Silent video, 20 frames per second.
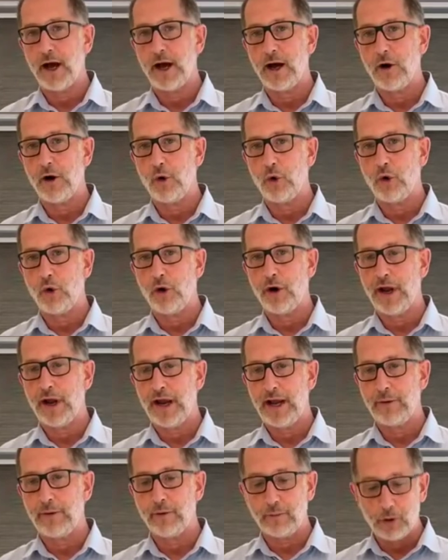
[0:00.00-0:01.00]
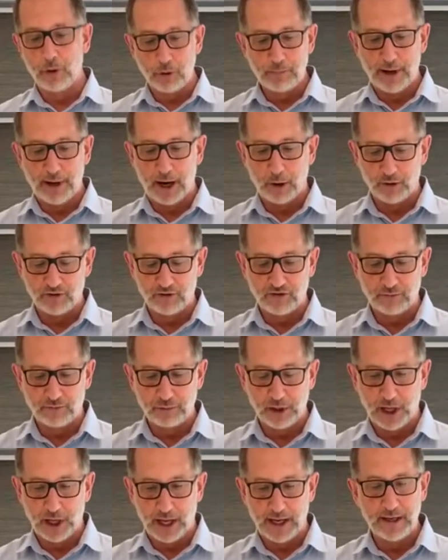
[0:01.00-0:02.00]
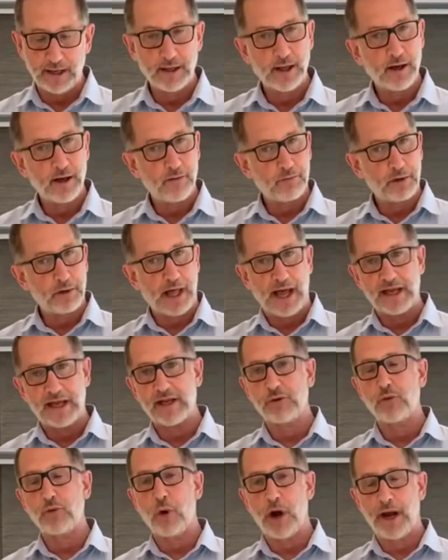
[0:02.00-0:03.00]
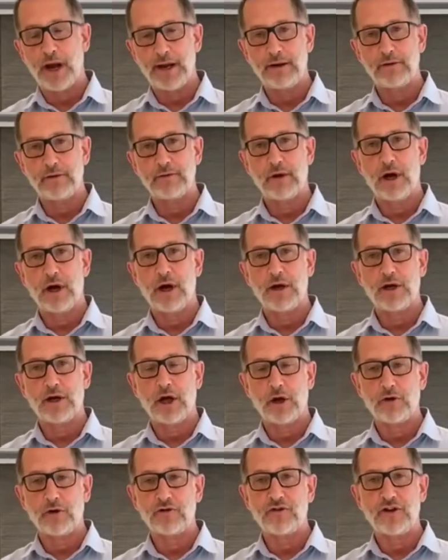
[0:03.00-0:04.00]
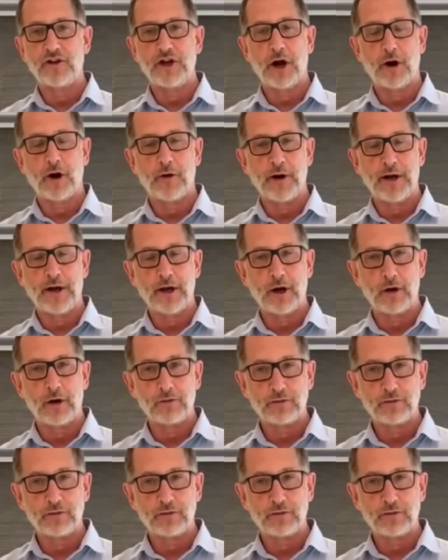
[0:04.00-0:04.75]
or a remote power supply, black and white, colors of the RAL